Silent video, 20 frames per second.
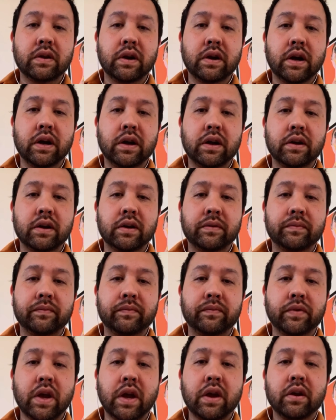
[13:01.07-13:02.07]

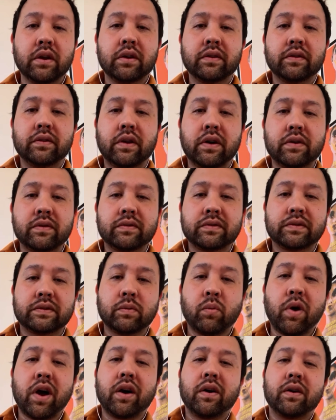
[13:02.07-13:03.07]
No,
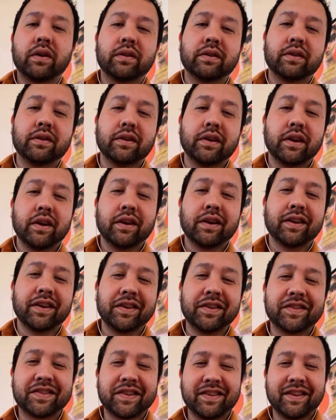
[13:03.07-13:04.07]
well,
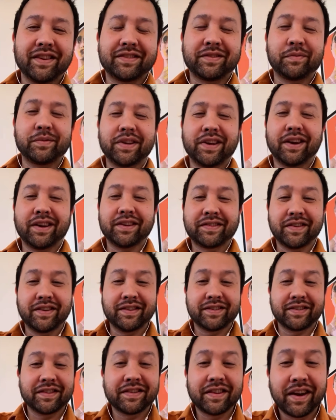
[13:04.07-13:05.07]
somebody asked,
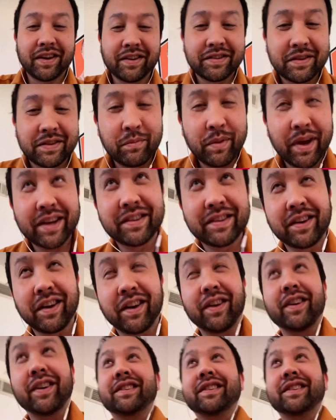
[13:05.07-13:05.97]
is this house in Mexico?